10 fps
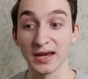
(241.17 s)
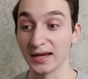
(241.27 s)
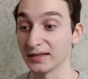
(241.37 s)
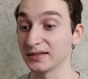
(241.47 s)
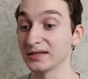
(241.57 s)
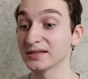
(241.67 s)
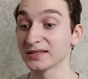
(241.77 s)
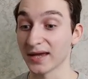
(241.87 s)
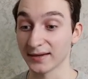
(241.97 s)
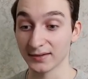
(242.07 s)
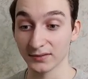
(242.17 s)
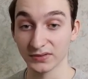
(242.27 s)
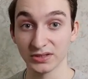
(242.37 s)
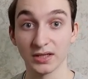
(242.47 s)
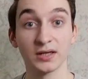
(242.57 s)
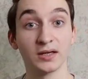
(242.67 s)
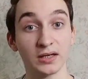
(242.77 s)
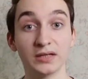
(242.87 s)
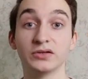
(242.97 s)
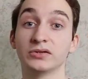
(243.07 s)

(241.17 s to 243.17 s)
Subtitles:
and executives in the